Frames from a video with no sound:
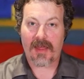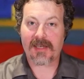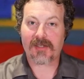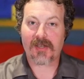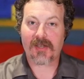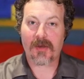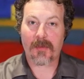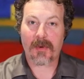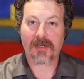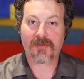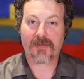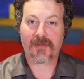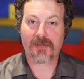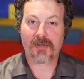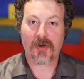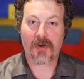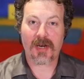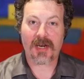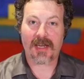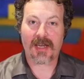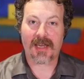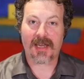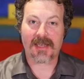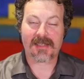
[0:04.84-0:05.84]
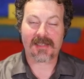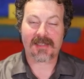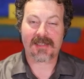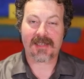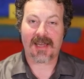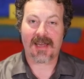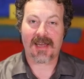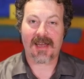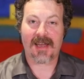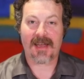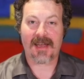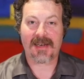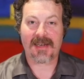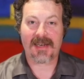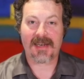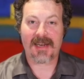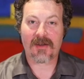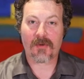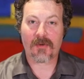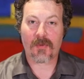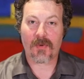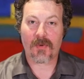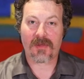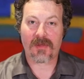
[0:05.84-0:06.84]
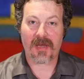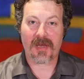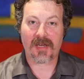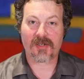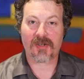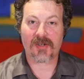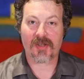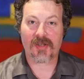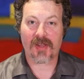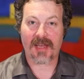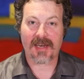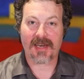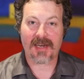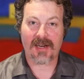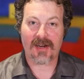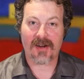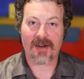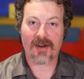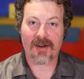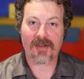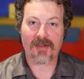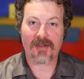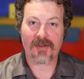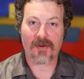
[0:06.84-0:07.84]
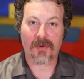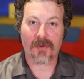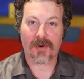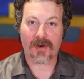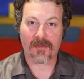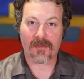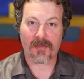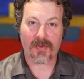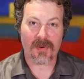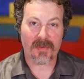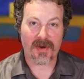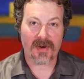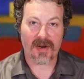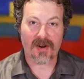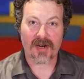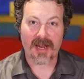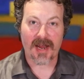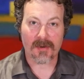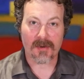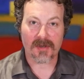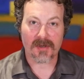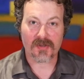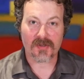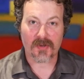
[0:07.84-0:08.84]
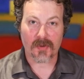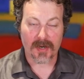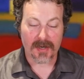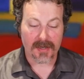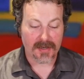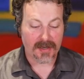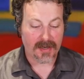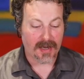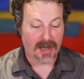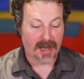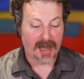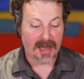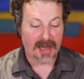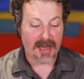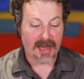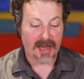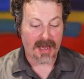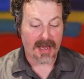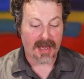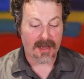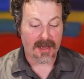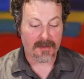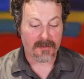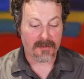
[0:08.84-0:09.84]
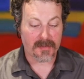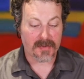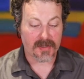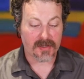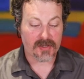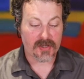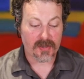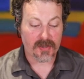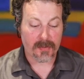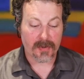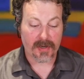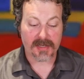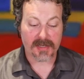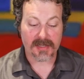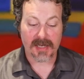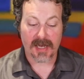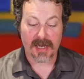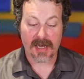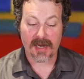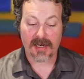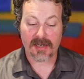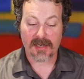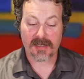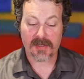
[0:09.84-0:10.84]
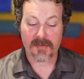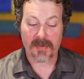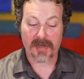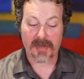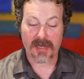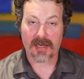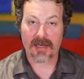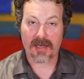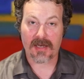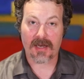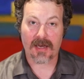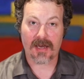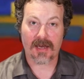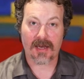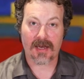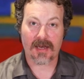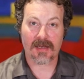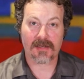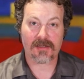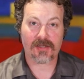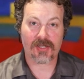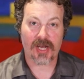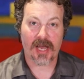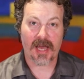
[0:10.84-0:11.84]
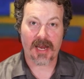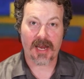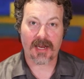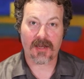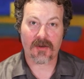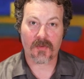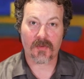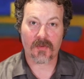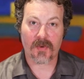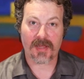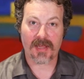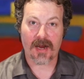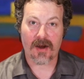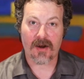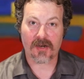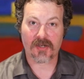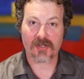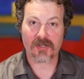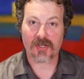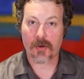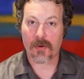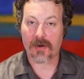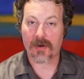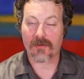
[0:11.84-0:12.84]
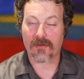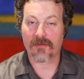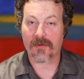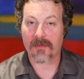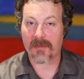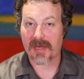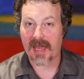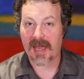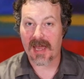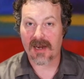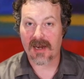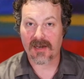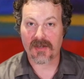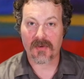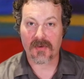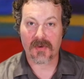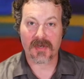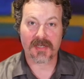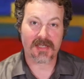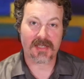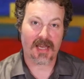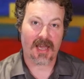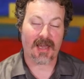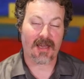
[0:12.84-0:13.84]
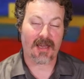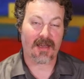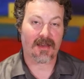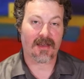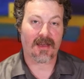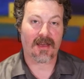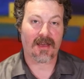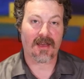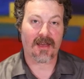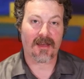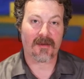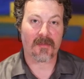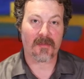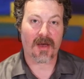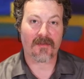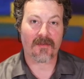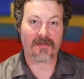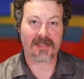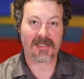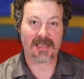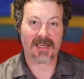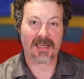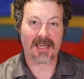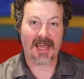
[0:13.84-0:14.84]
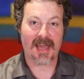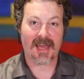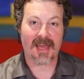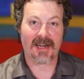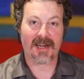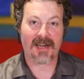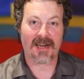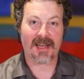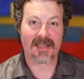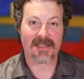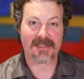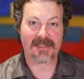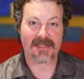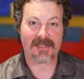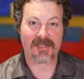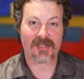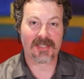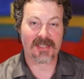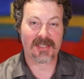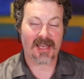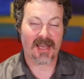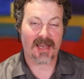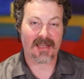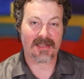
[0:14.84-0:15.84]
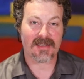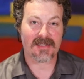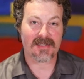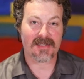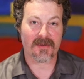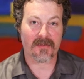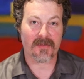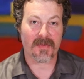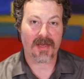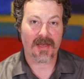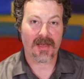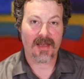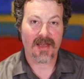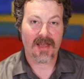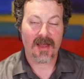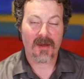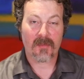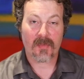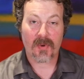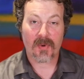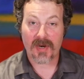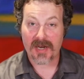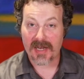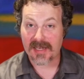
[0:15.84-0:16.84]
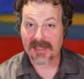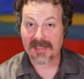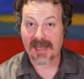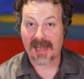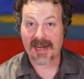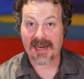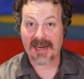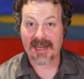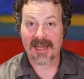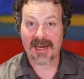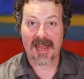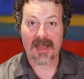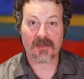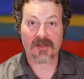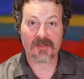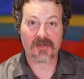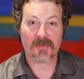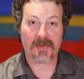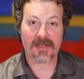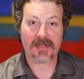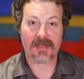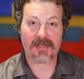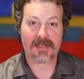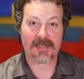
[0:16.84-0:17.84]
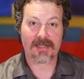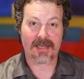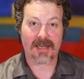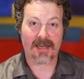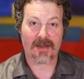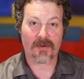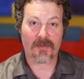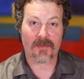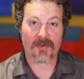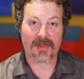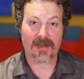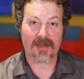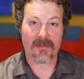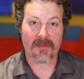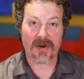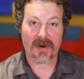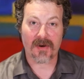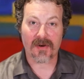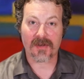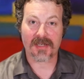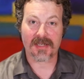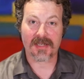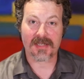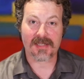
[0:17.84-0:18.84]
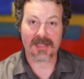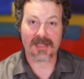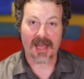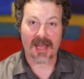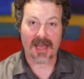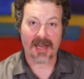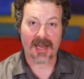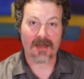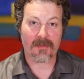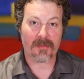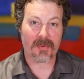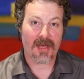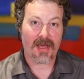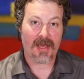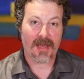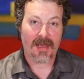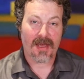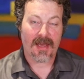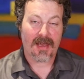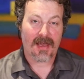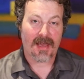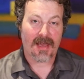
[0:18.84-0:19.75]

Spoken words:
Thanks so much for joining us. Nick with Pictureline here, your premier camera store. I am super excited to be chatting with Eric Stoner from Canon USA. Obviously, Canon has just had some pretty exciting announcements with their mirrorless lineup